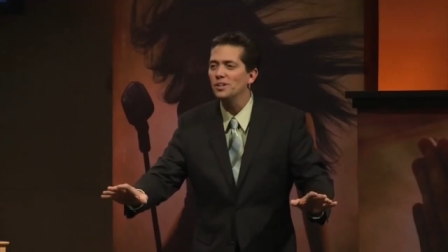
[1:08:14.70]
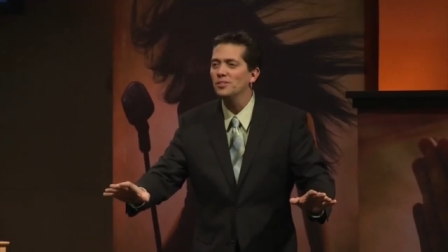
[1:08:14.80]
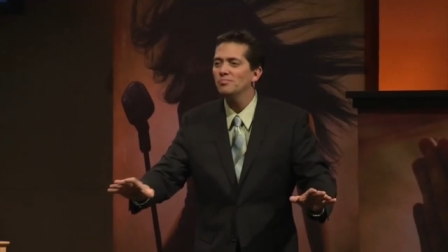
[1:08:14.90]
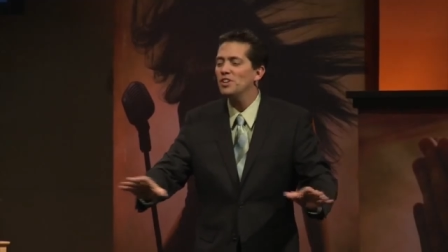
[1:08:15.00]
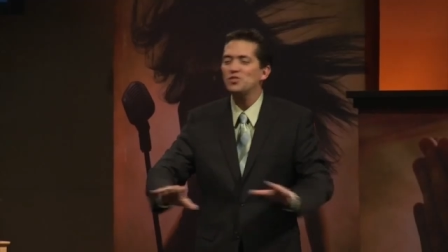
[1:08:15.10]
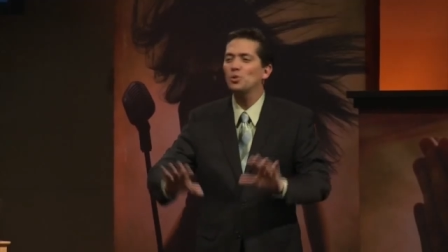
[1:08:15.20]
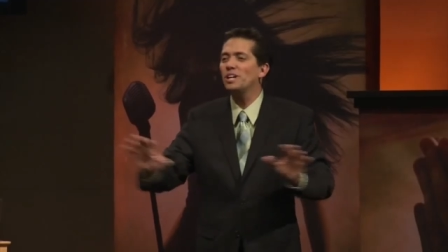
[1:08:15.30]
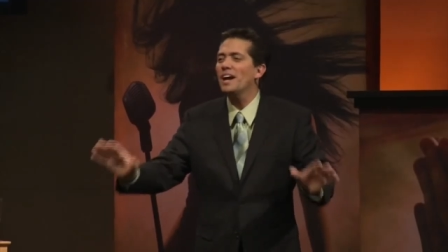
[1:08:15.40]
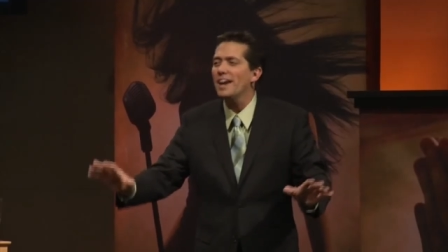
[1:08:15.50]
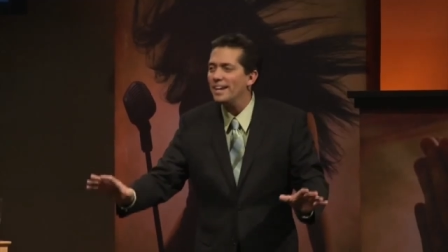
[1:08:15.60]
you.
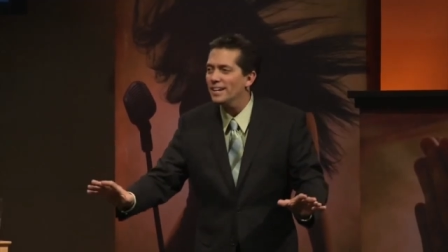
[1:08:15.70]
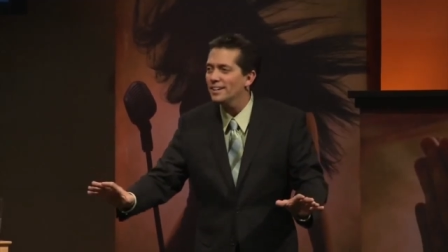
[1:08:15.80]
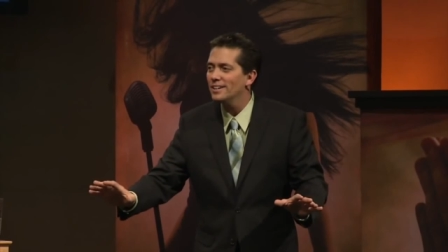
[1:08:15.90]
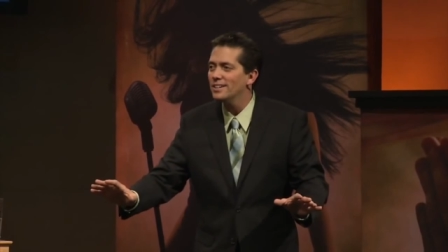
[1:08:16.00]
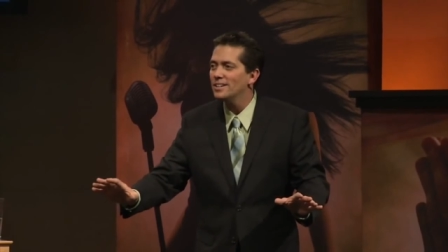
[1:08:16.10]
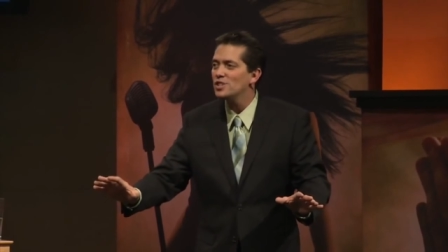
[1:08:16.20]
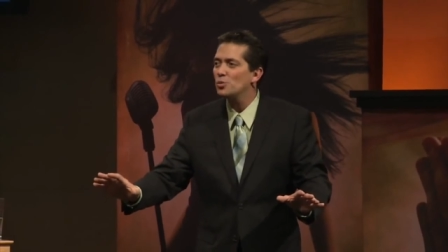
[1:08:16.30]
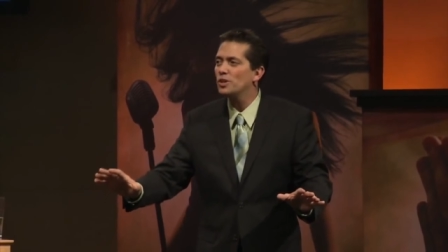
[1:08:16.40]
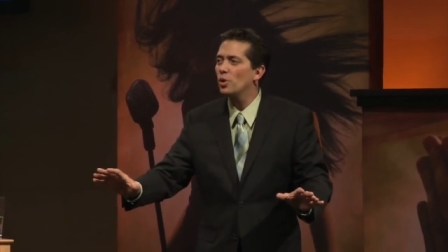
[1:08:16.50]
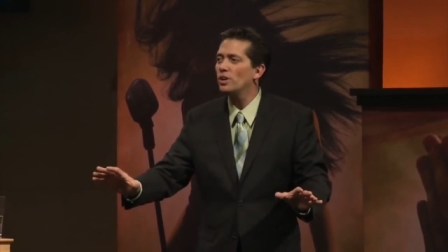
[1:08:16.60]
It's okay.
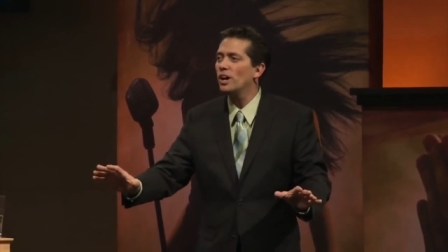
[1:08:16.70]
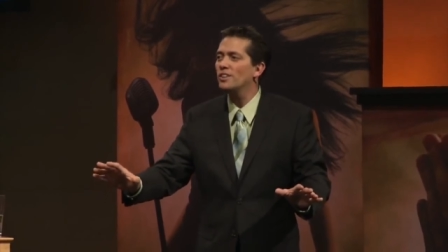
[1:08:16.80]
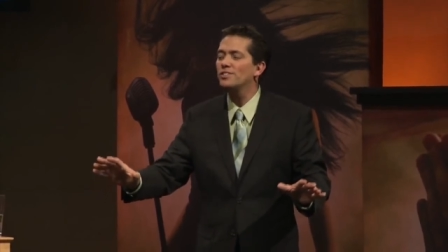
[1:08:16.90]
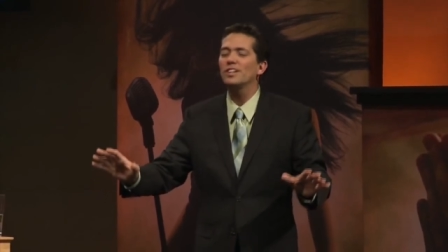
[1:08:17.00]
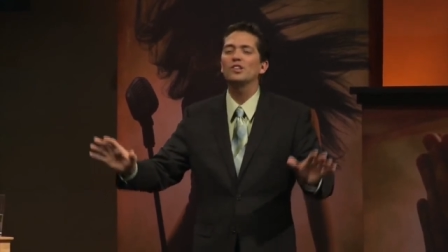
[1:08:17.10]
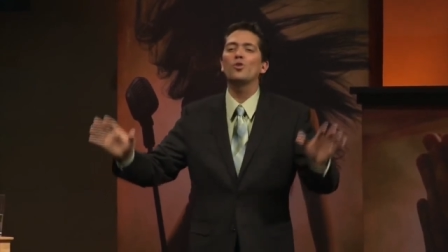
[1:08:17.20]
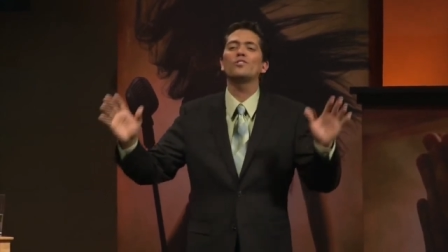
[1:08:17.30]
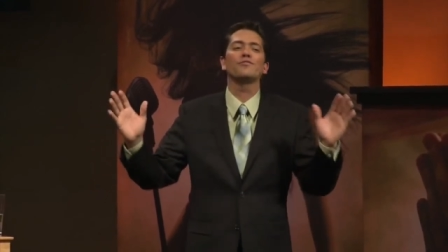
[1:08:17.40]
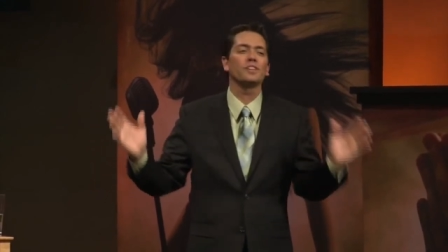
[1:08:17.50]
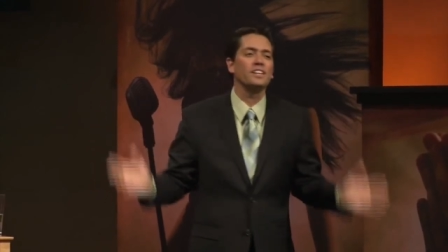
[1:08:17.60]
So we go to God and say,
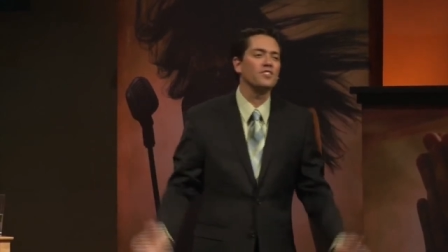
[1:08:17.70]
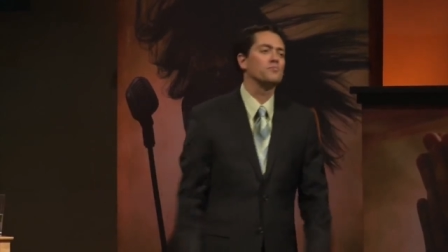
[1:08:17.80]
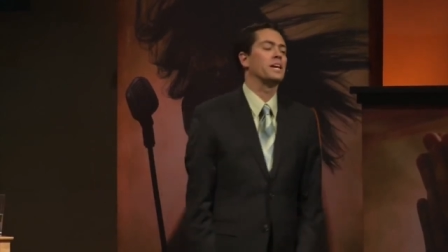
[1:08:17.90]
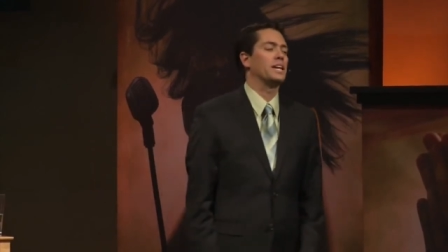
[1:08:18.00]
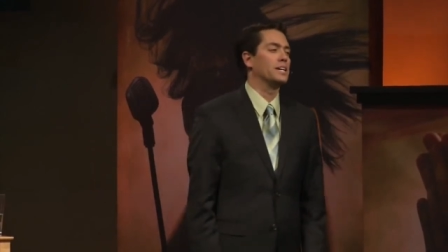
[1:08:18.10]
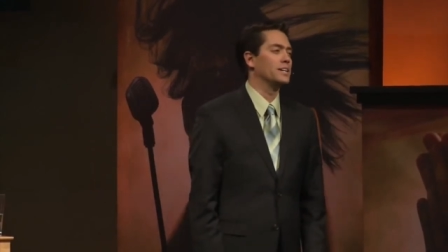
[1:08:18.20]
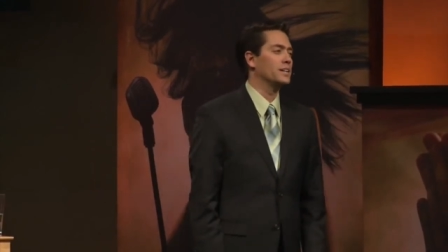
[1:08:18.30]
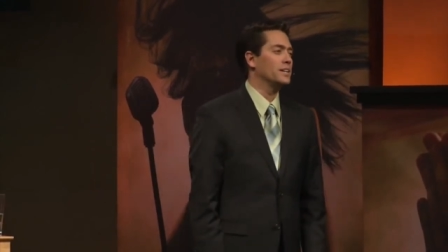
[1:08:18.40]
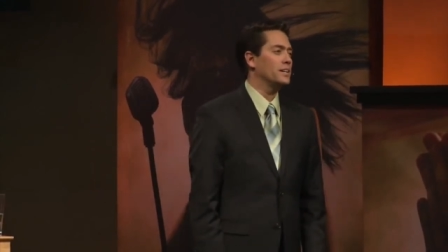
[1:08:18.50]
Lord, forgive me.